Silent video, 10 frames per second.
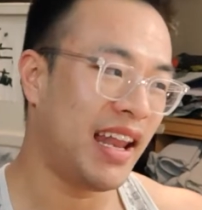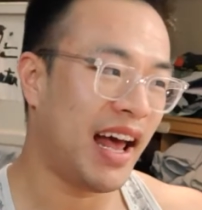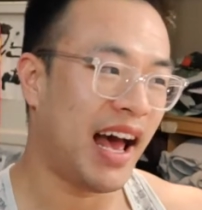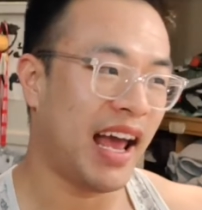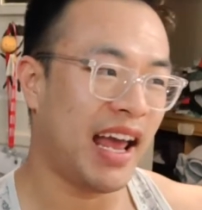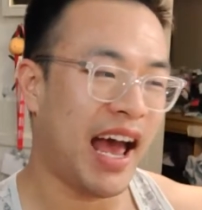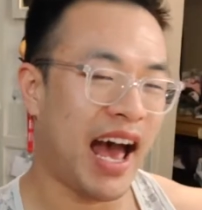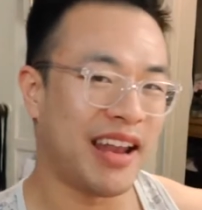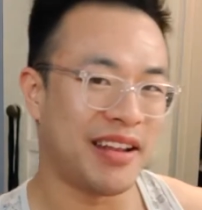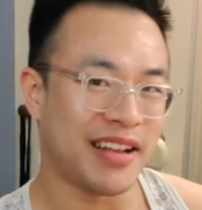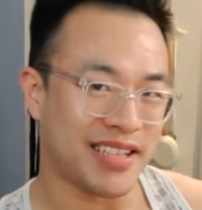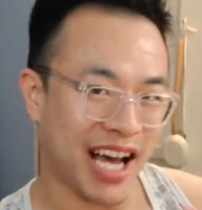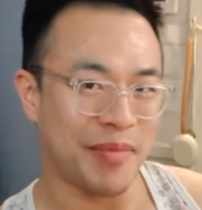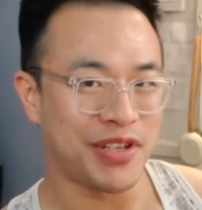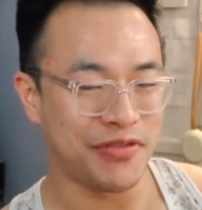and I had the
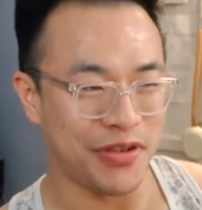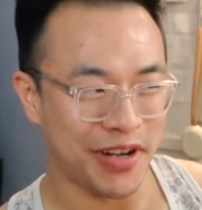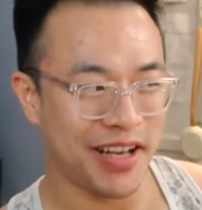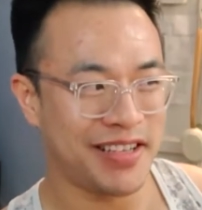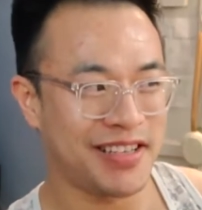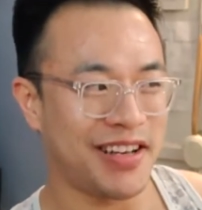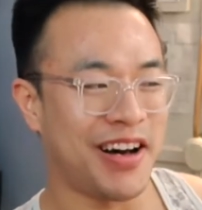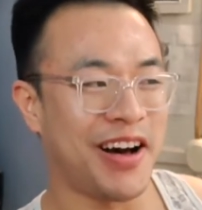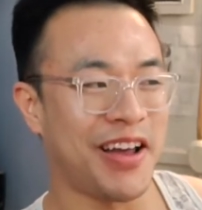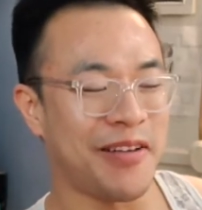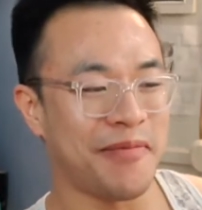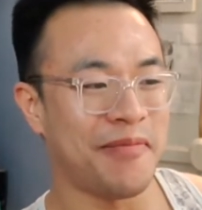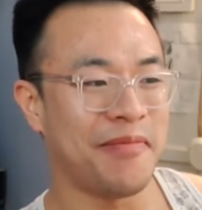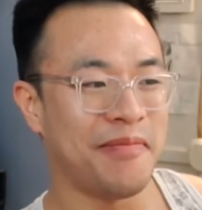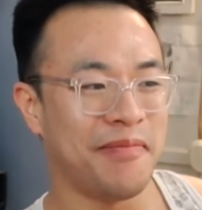time to focus on
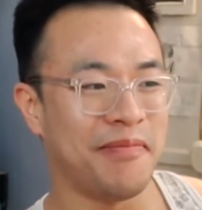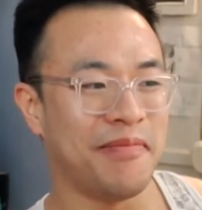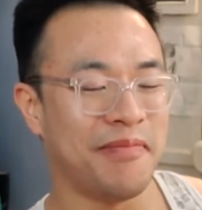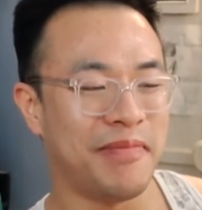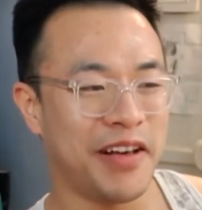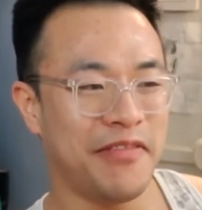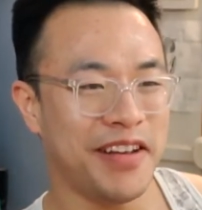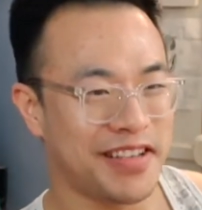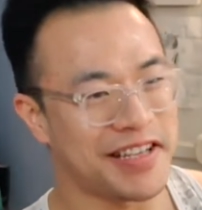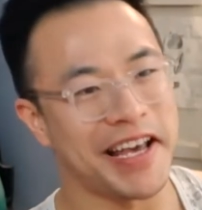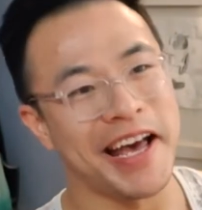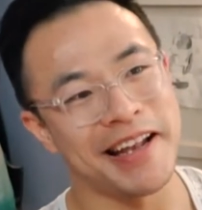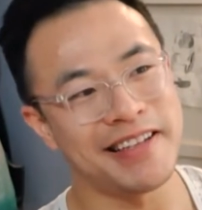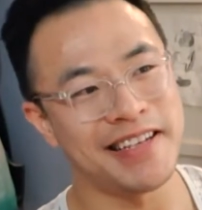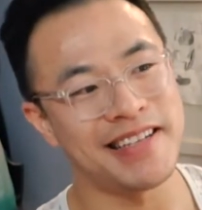my fitness
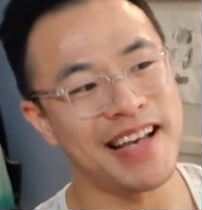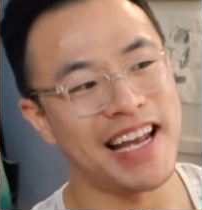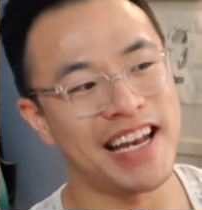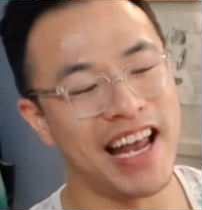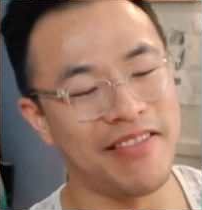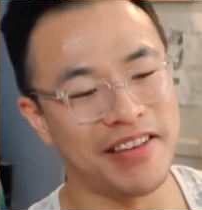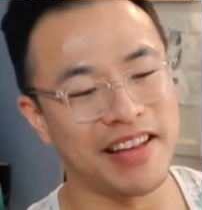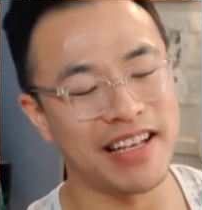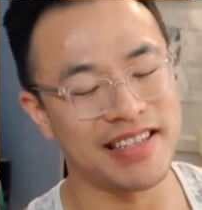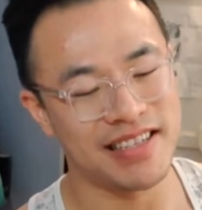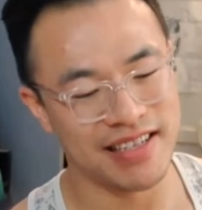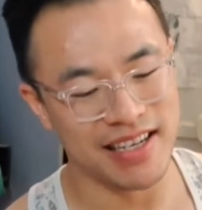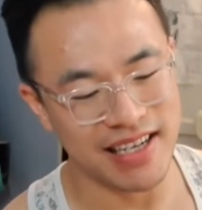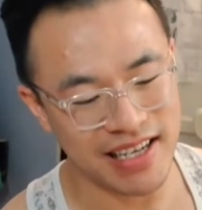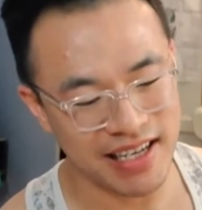again, since I didn't have to like
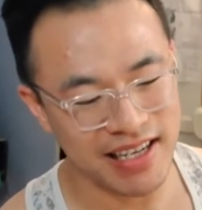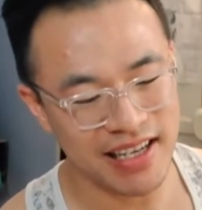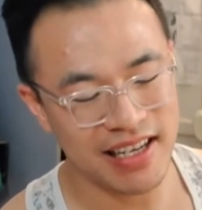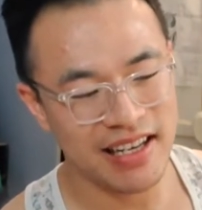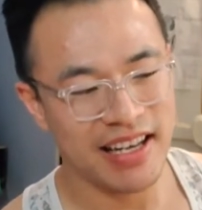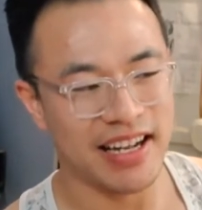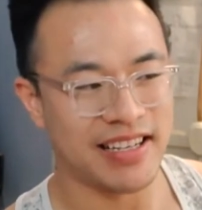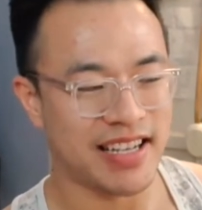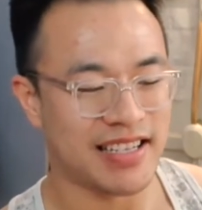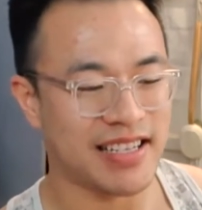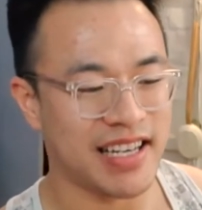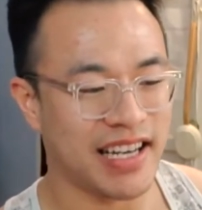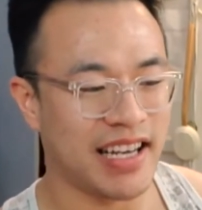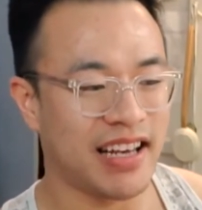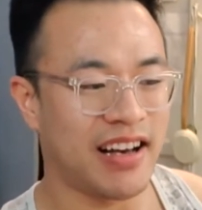study
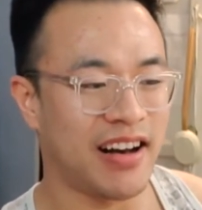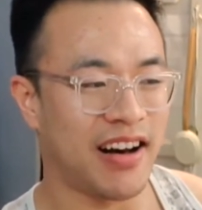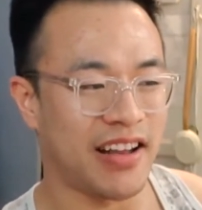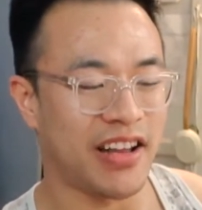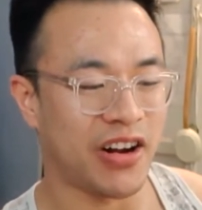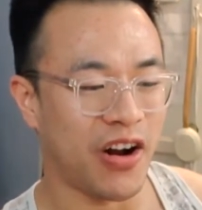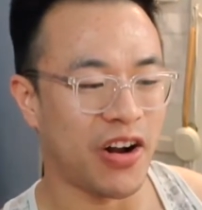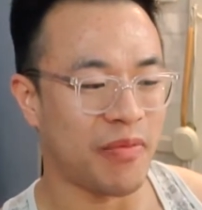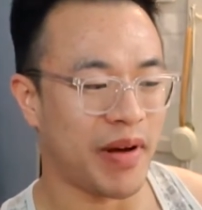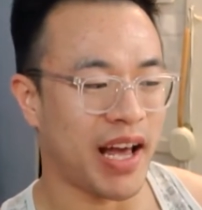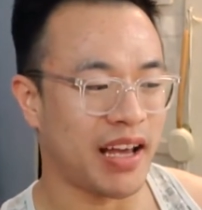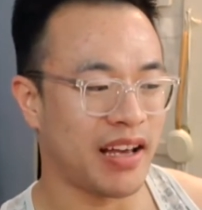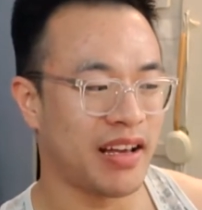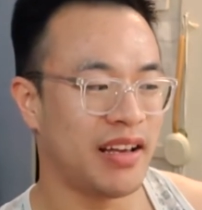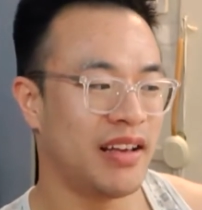intensely on the cardio
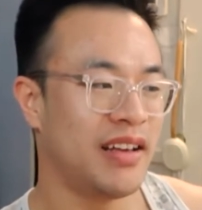bike